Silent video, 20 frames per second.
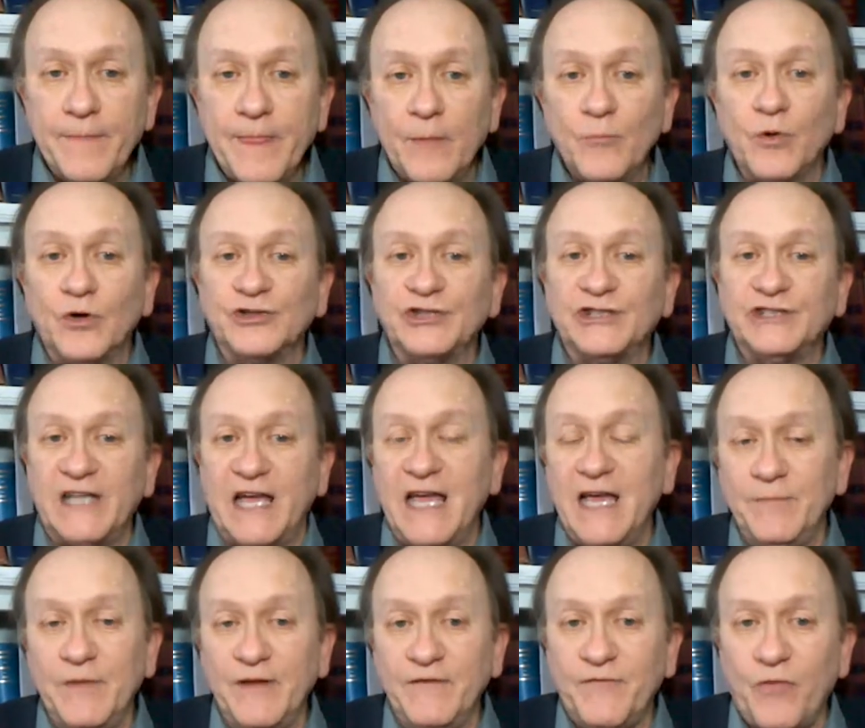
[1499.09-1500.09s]
will
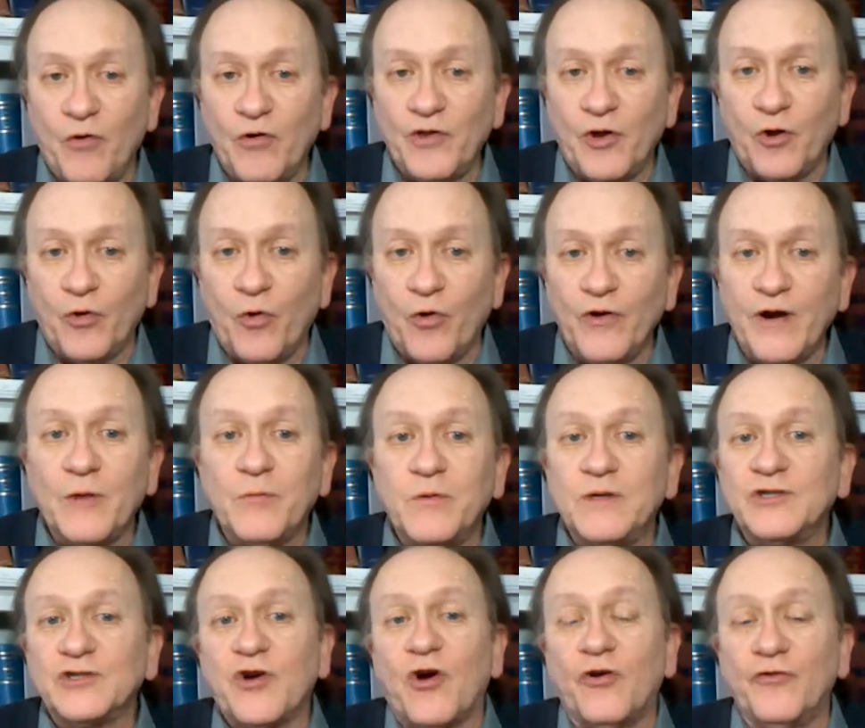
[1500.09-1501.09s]
stand before the Lord at
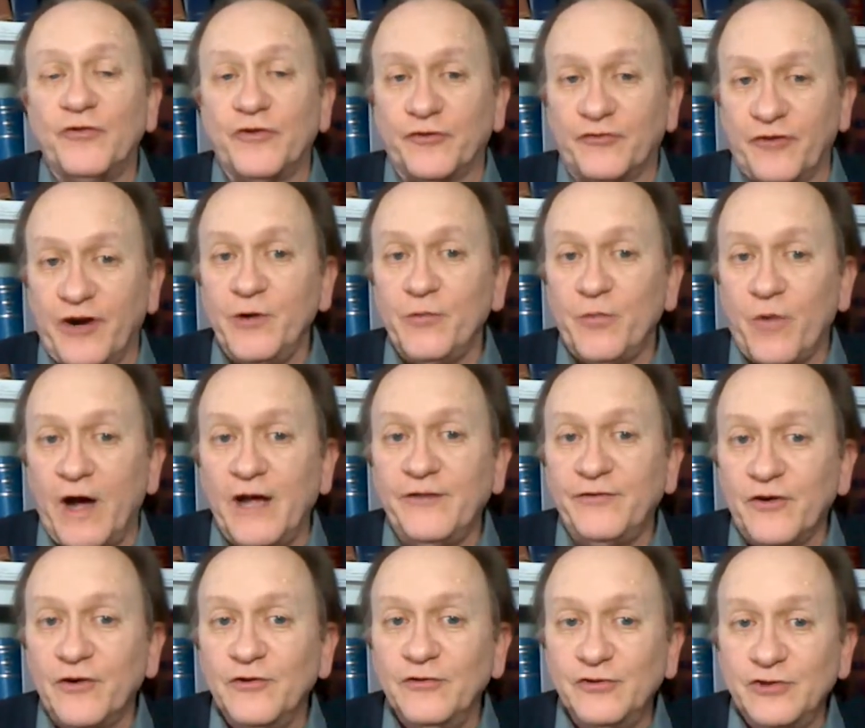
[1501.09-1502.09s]
what's called the Great White
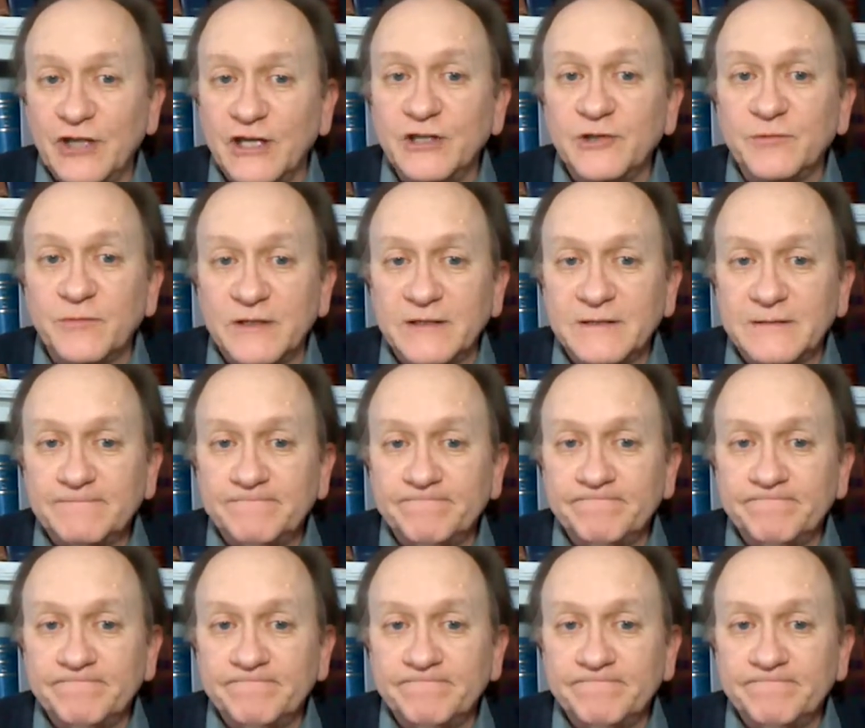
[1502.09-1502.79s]
Throne Judgment.